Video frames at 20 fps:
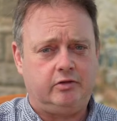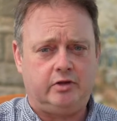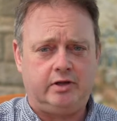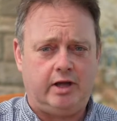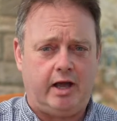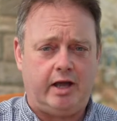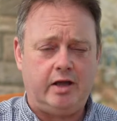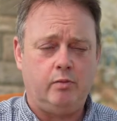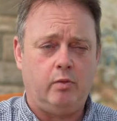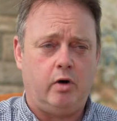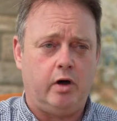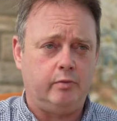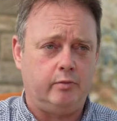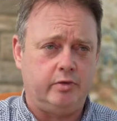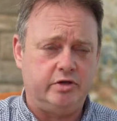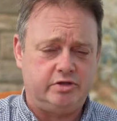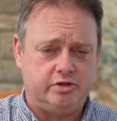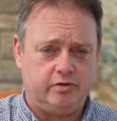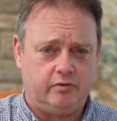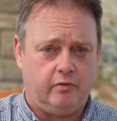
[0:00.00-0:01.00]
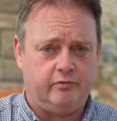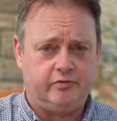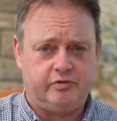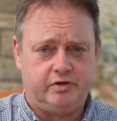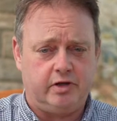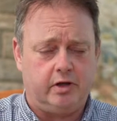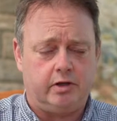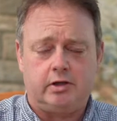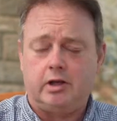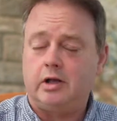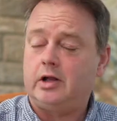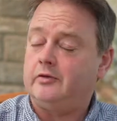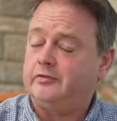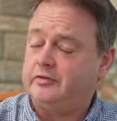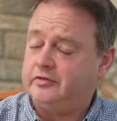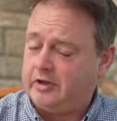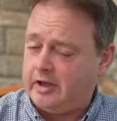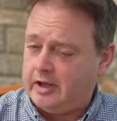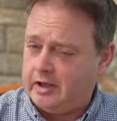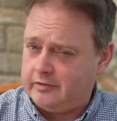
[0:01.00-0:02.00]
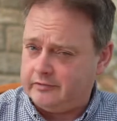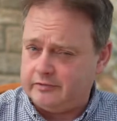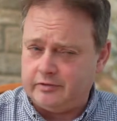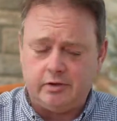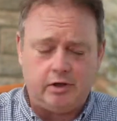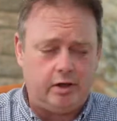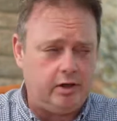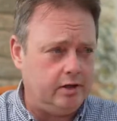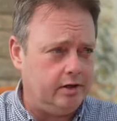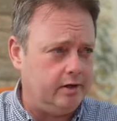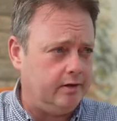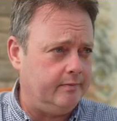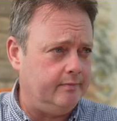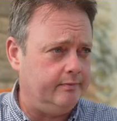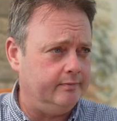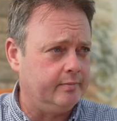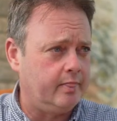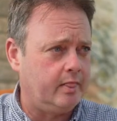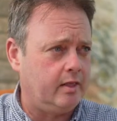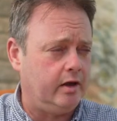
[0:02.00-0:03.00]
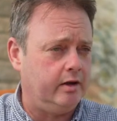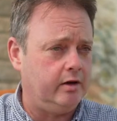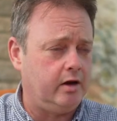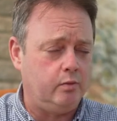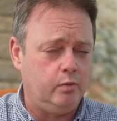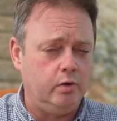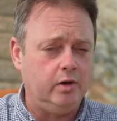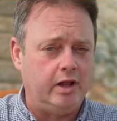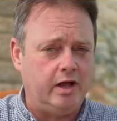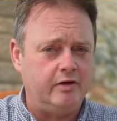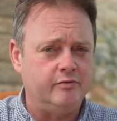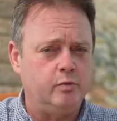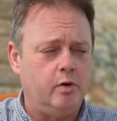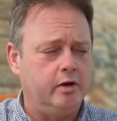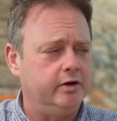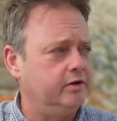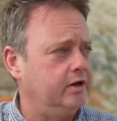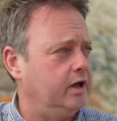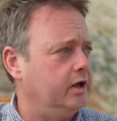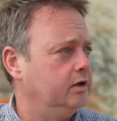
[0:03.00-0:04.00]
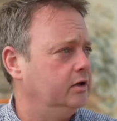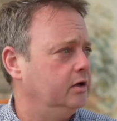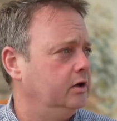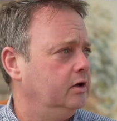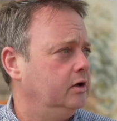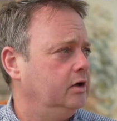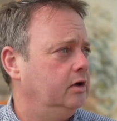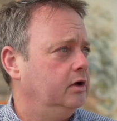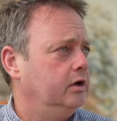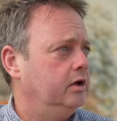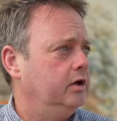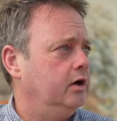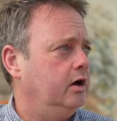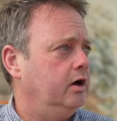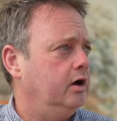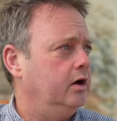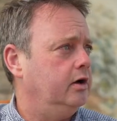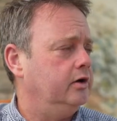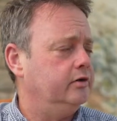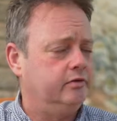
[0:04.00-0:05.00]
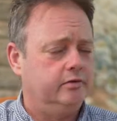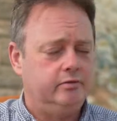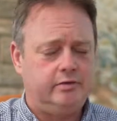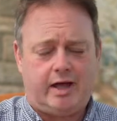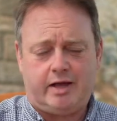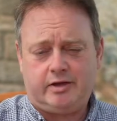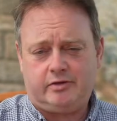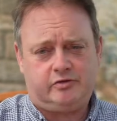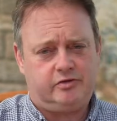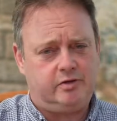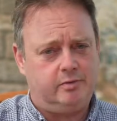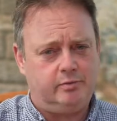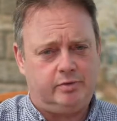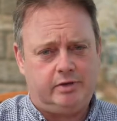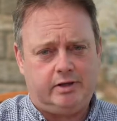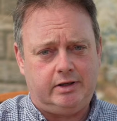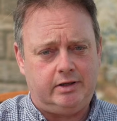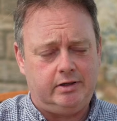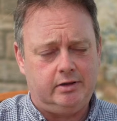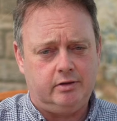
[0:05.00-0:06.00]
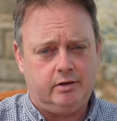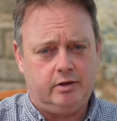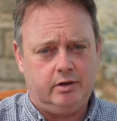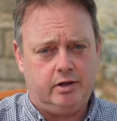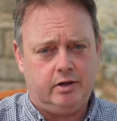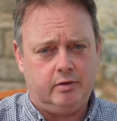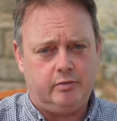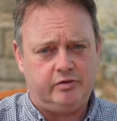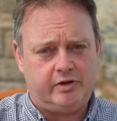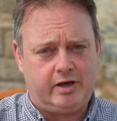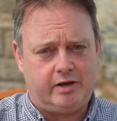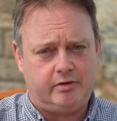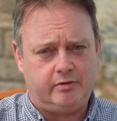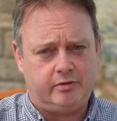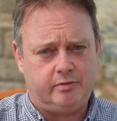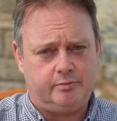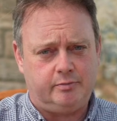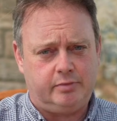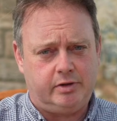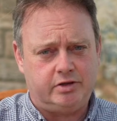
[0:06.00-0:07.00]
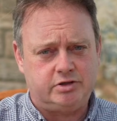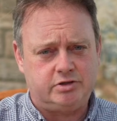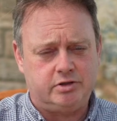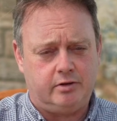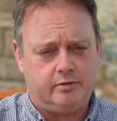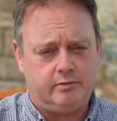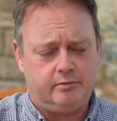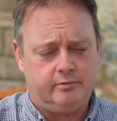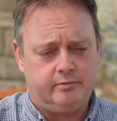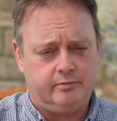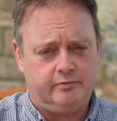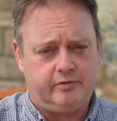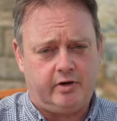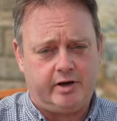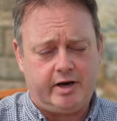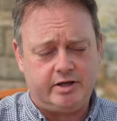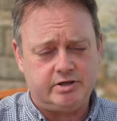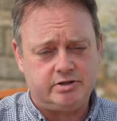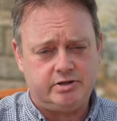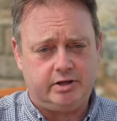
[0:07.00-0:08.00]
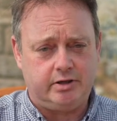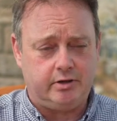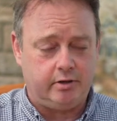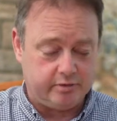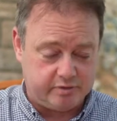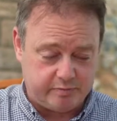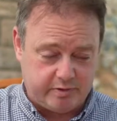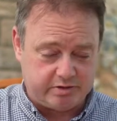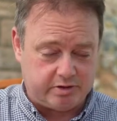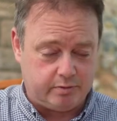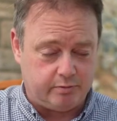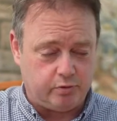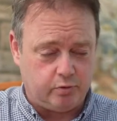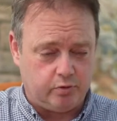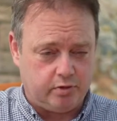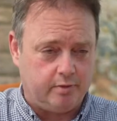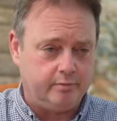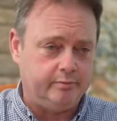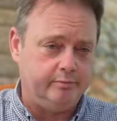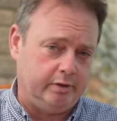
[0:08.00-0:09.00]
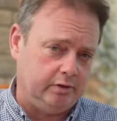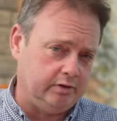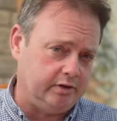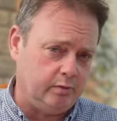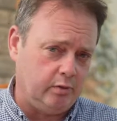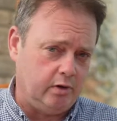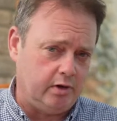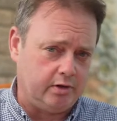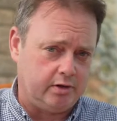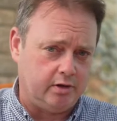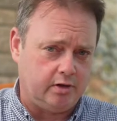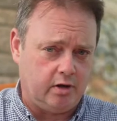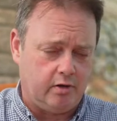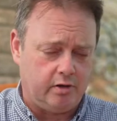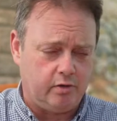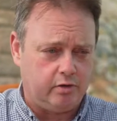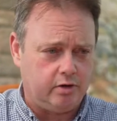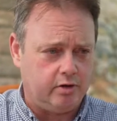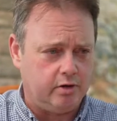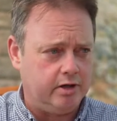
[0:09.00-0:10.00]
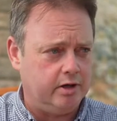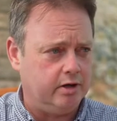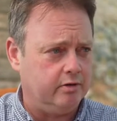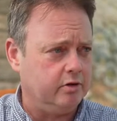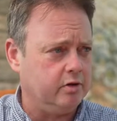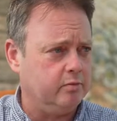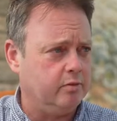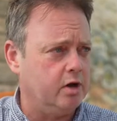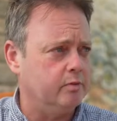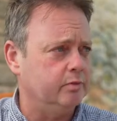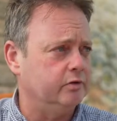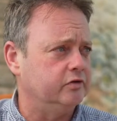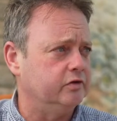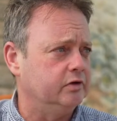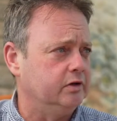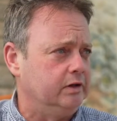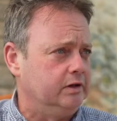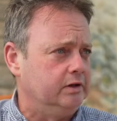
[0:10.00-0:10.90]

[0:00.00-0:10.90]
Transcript: The A1, which obviously I'd love to have, and I will have one day, that simply was out of the picture financially, especially with all the building work going on here at the moment.